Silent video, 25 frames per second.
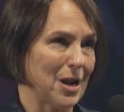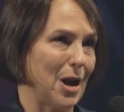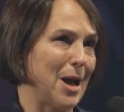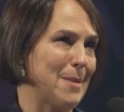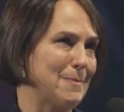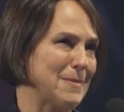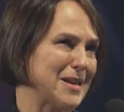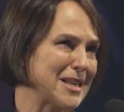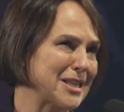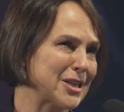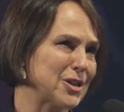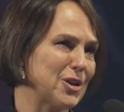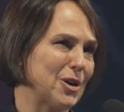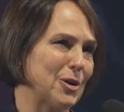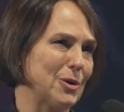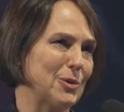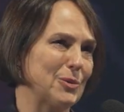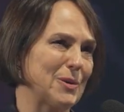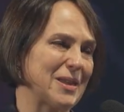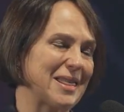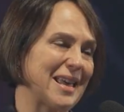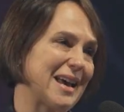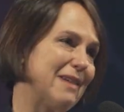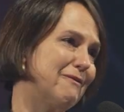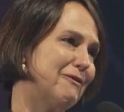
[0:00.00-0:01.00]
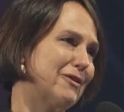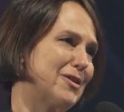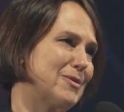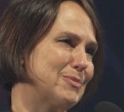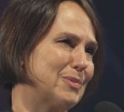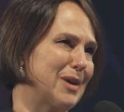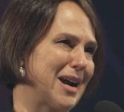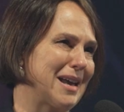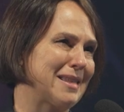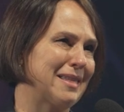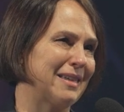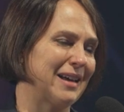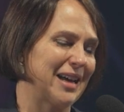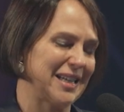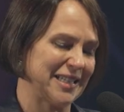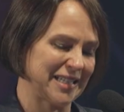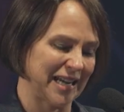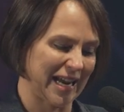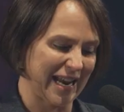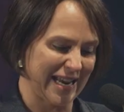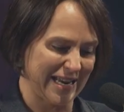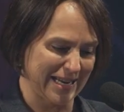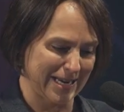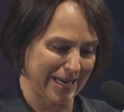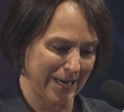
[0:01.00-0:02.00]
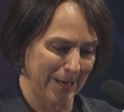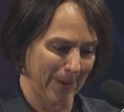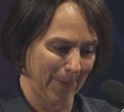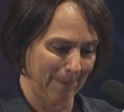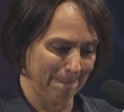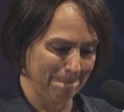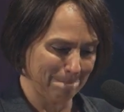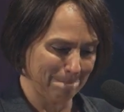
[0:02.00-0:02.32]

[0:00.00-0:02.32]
I miss her with every breath I take.